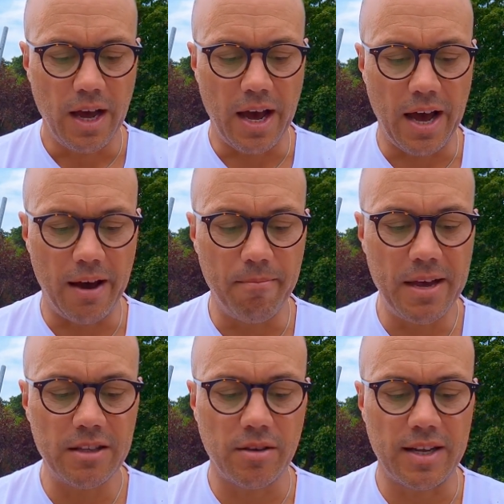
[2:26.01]

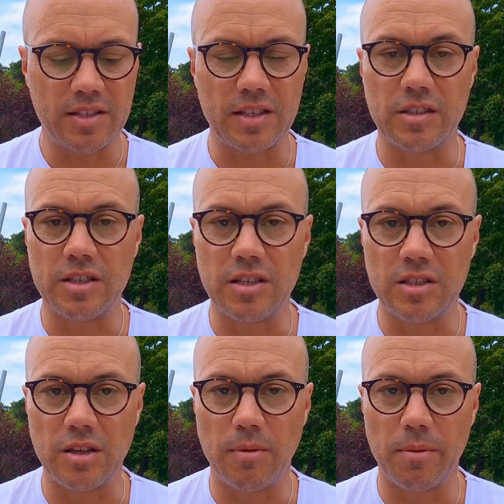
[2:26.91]
Maintenance and
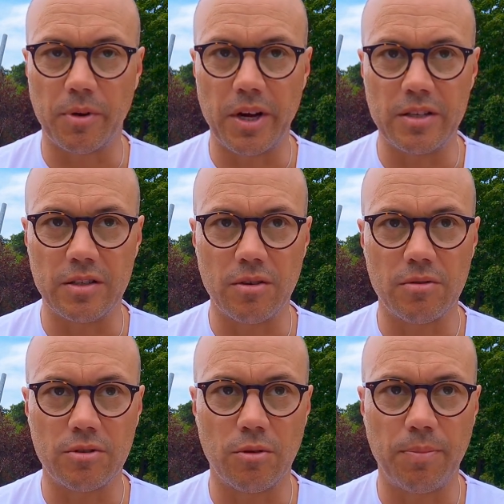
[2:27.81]
system upgrades is
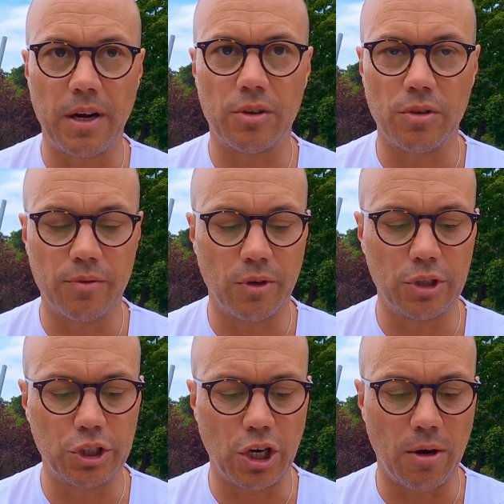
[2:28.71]
also part of your
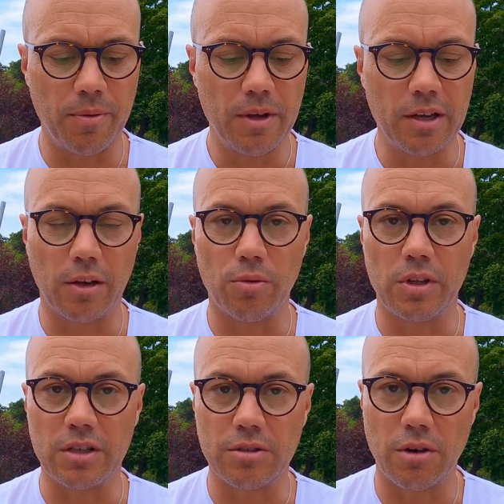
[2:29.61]
job,
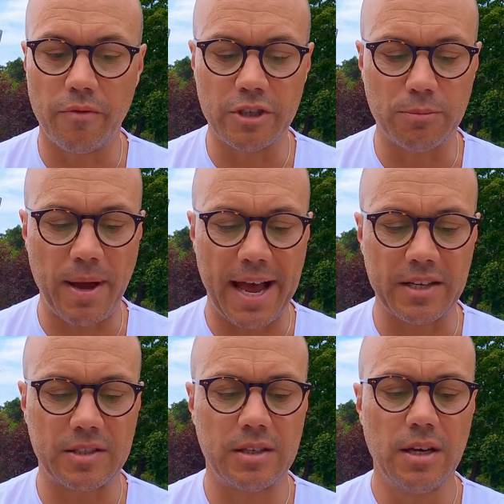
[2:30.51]
including service
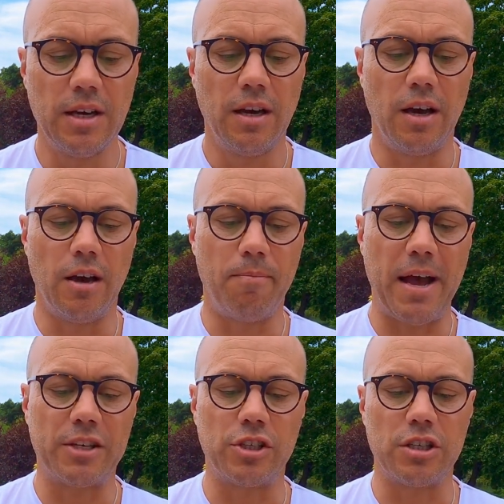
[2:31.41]
packs,
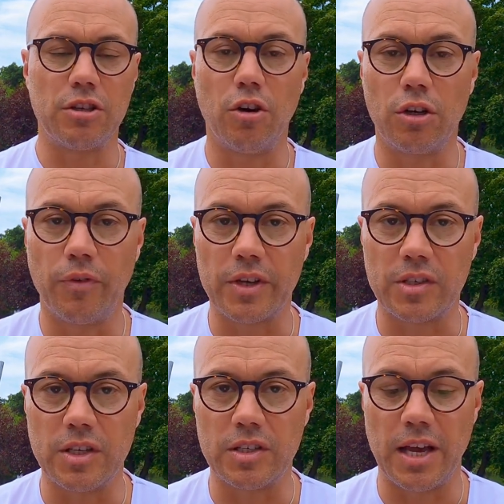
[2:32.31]
patches,
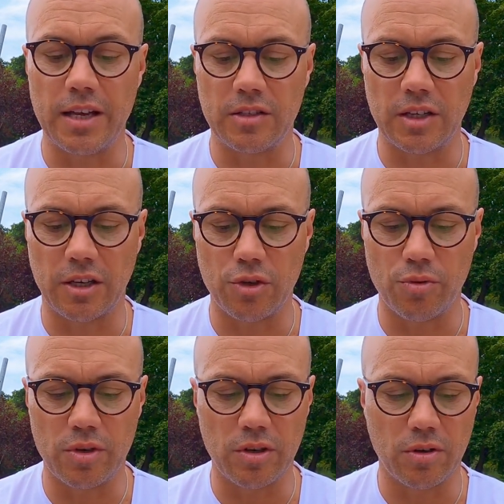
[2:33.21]
hotfixes, and
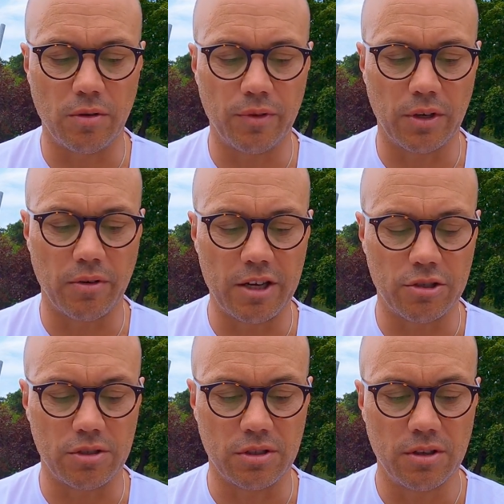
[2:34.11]
security
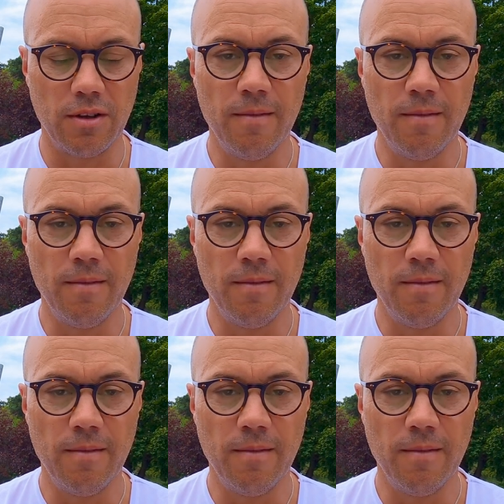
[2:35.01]
configurations.